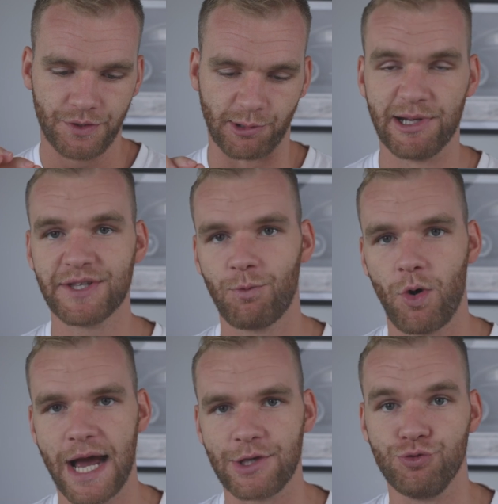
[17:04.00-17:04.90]
The reason
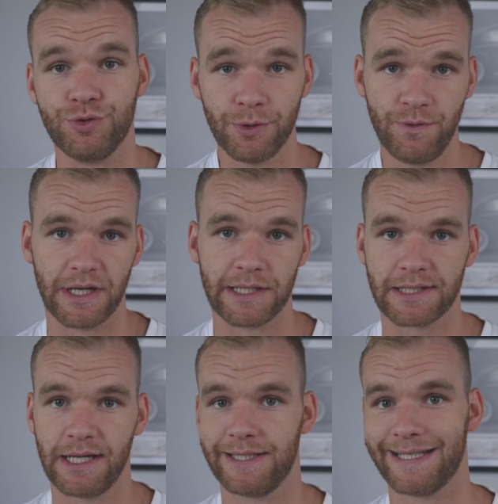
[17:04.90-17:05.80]
why you do
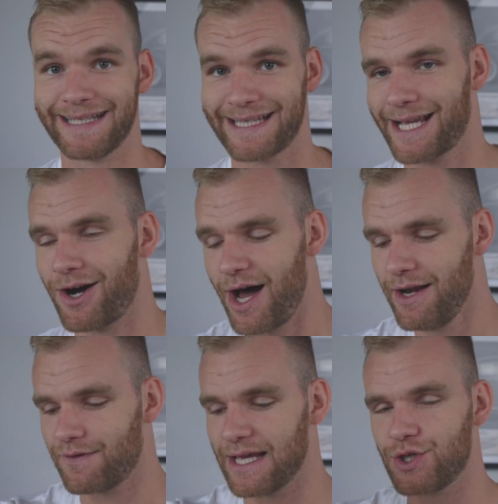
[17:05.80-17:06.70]
this is it kind
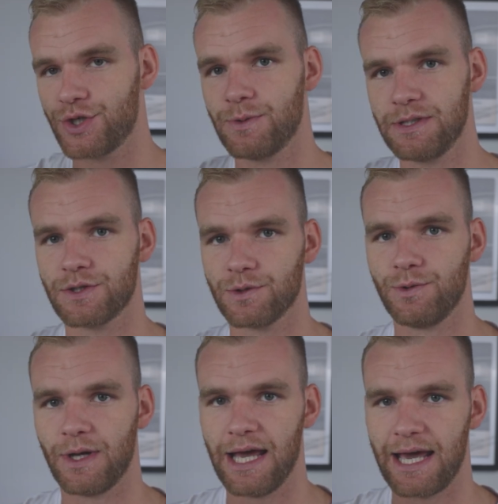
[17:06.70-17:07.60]
of gets you
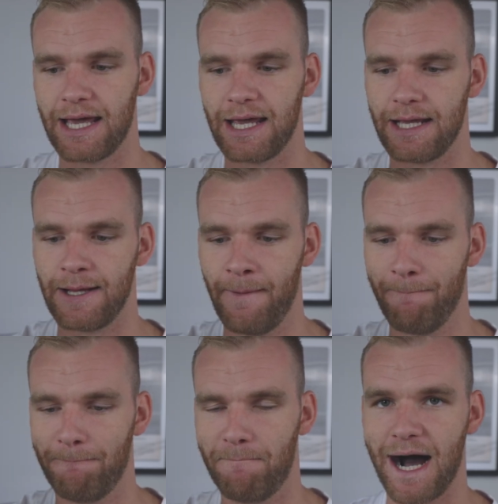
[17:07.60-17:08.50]
into a
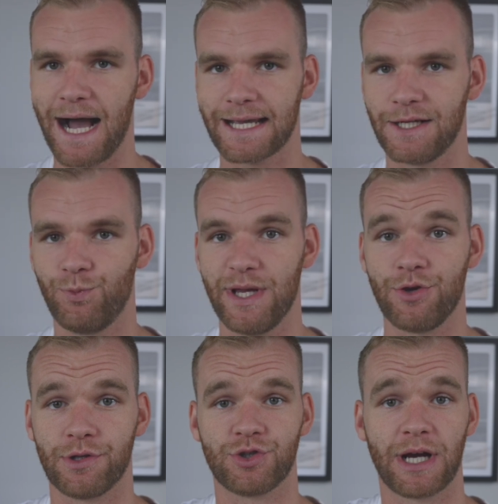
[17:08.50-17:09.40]
market where you
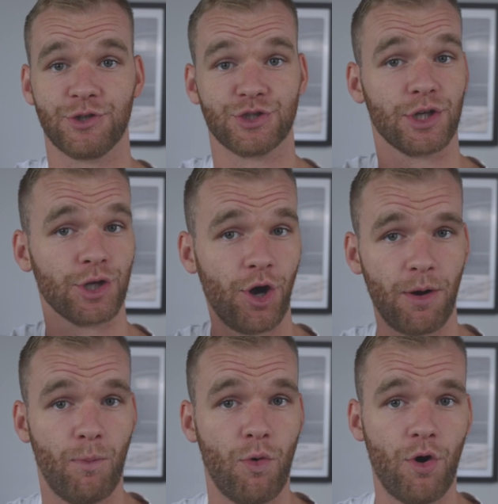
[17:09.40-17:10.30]
can charge a
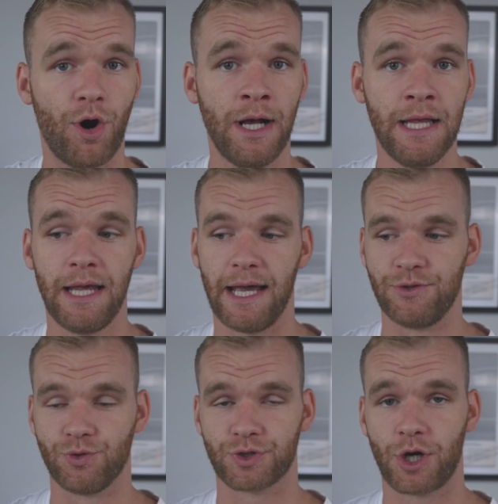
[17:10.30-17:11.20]
lot more, and
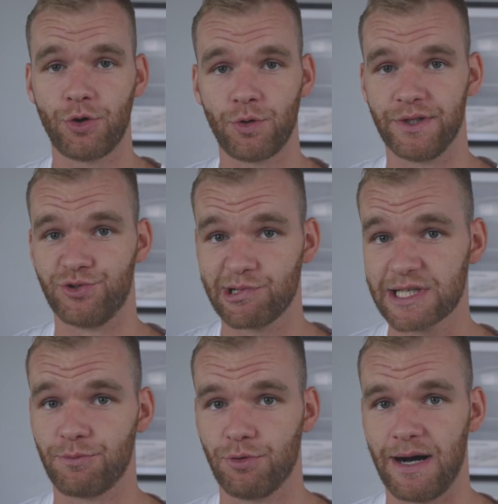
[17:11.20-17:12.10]
your total
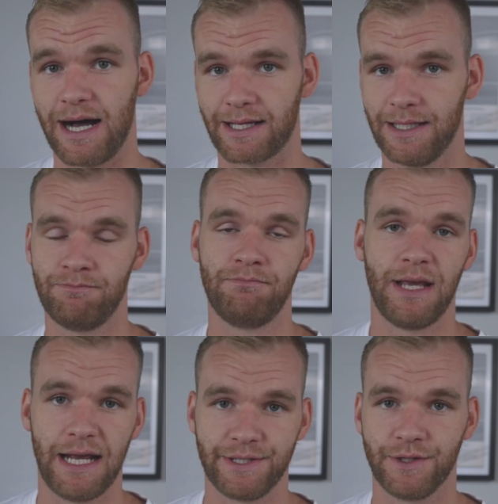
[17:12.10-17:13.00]
addressable market,
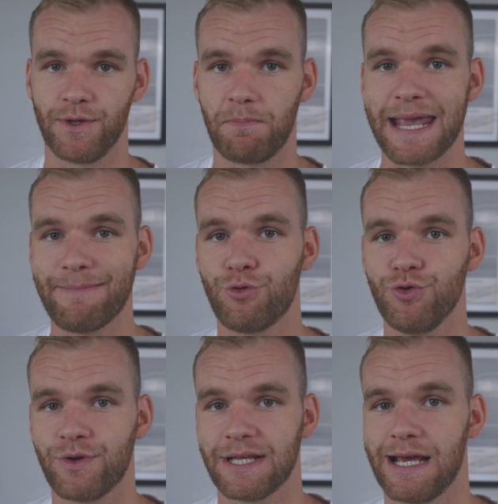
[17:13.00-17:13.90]
as in the people
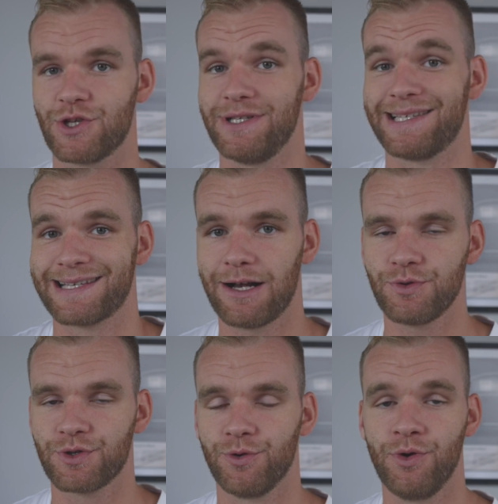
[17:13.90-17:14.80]
you can actually sell
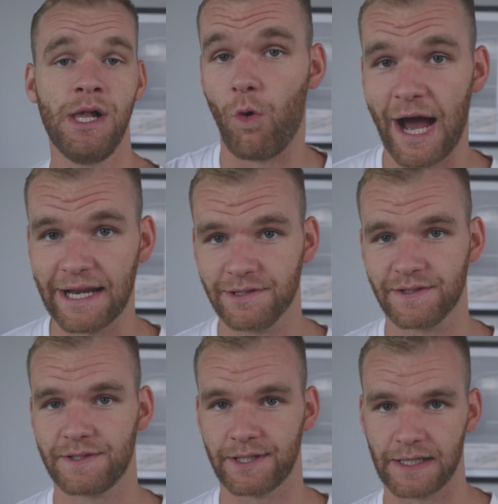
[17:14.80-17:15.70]
to,
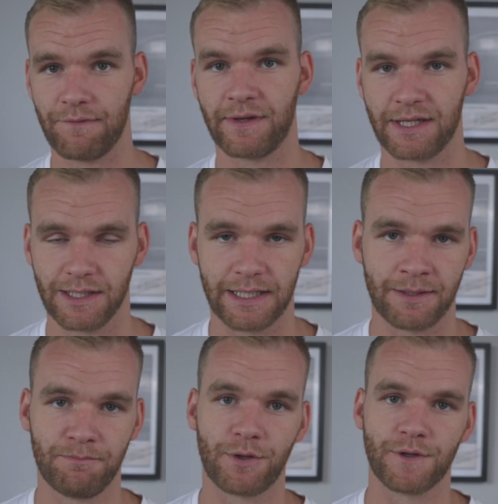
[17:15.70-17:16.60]
widens significantly,
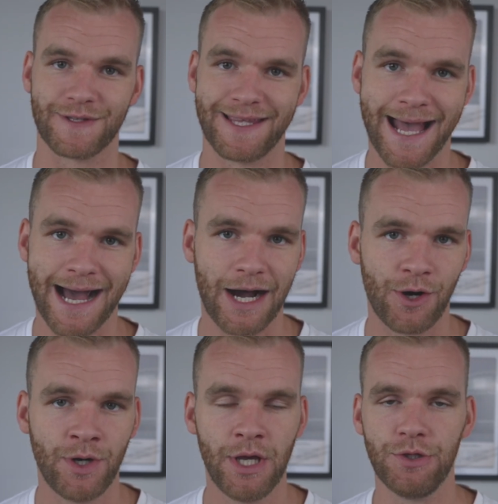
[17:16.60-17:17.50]
because
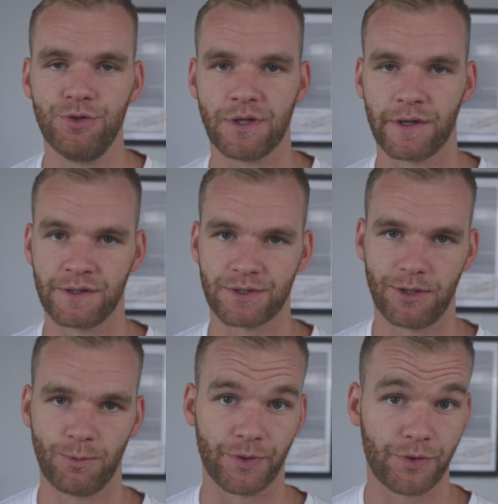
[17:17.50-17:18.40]
now you can
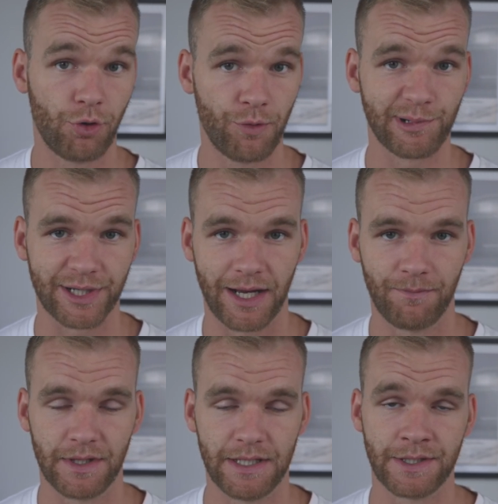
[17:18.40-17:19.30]
consult with corporate
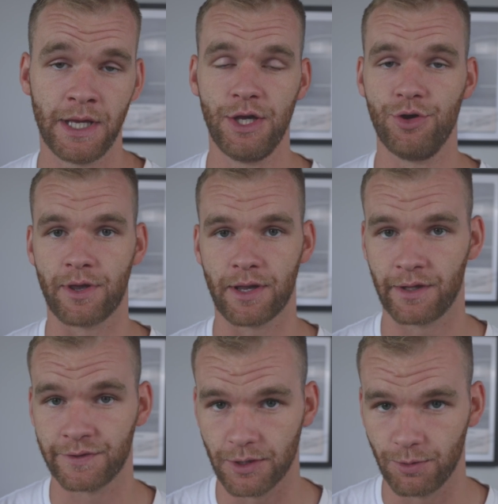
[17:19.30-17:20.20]
companies, you can
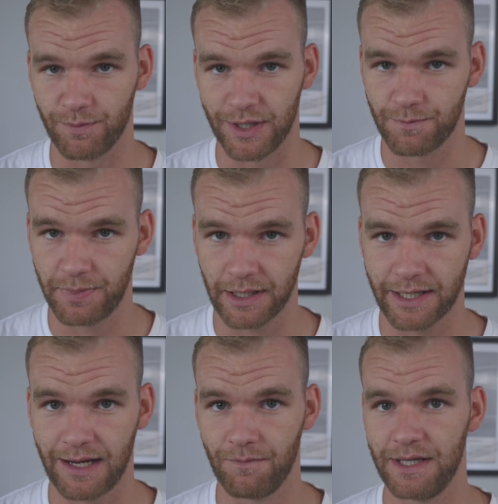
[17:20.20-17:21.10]
consult with much bigger
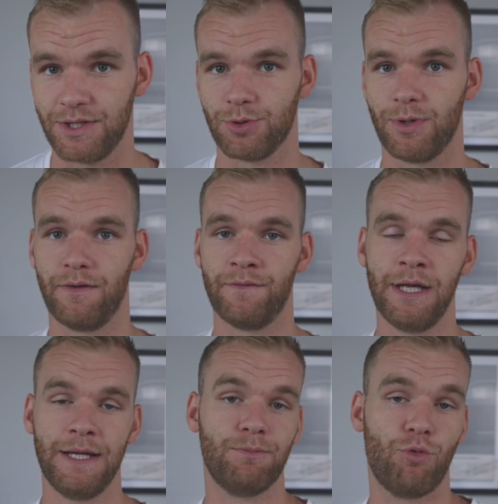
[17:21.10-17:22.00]
companies who have
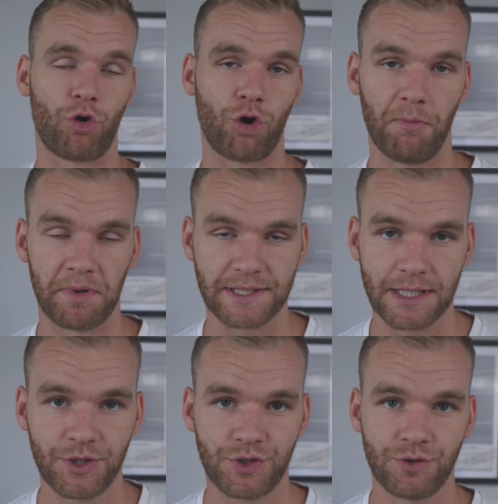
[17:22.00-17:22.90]
more complex
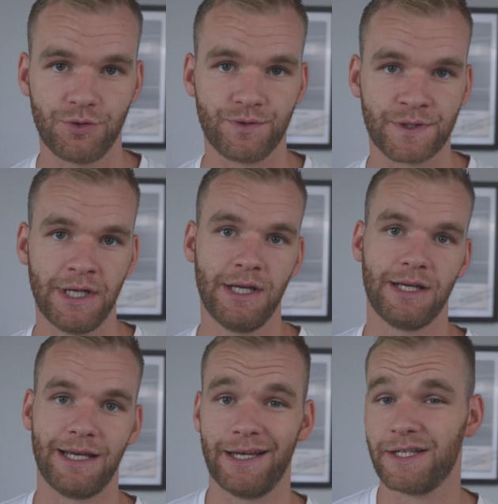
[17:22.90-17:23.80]
issues.
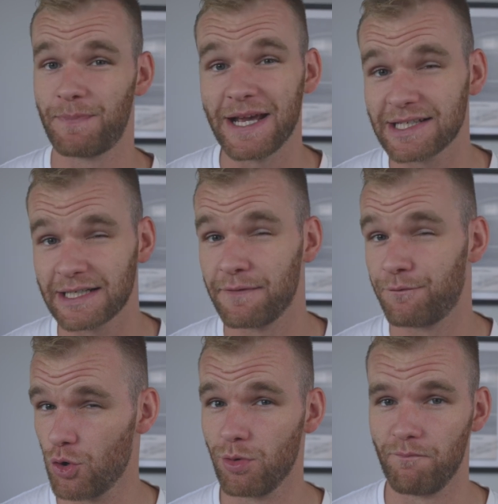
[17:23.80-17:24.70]
It's basically a
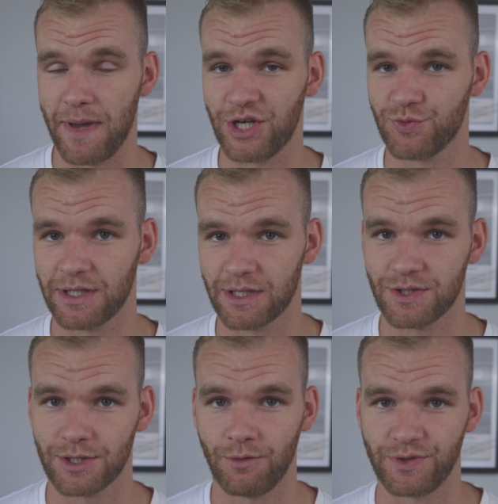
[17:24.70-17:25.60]
form of management
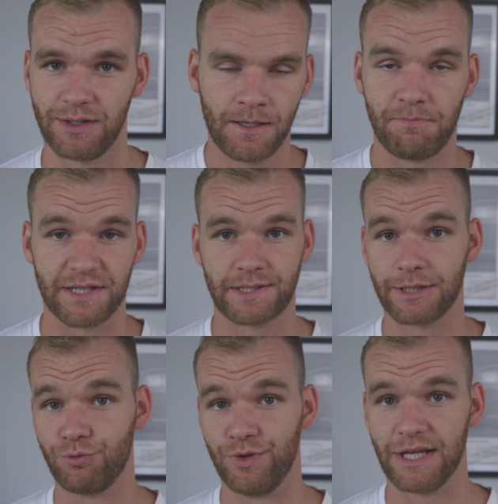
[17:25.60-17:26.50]
consulting, but
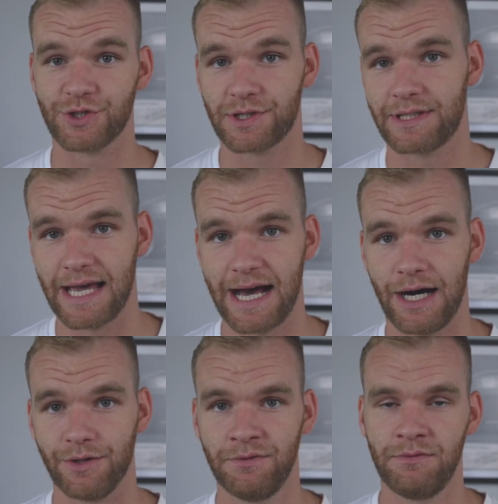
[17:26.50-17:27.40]
still niched
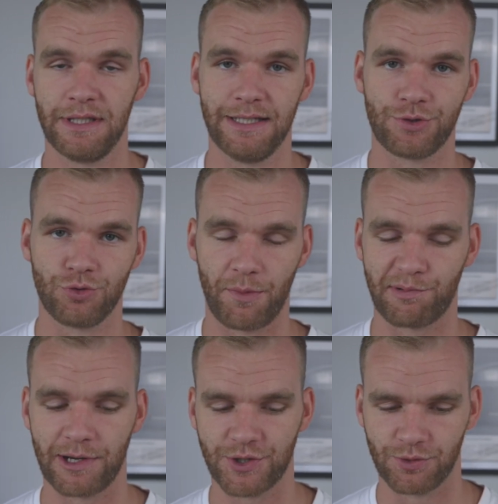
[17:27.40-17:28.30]
down into
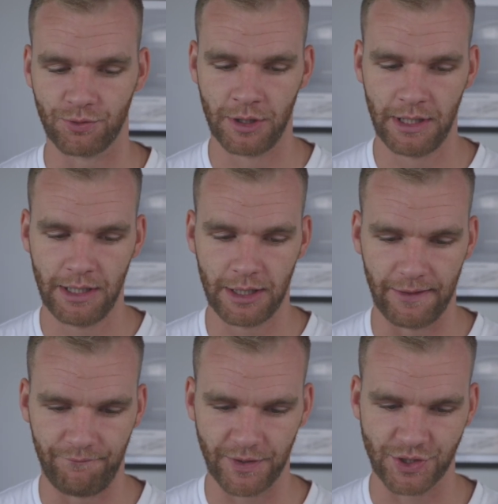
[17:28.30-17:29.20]
operational
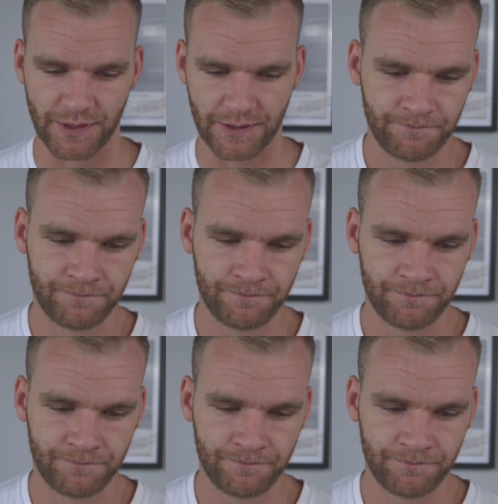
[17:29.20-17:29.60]
efficiency.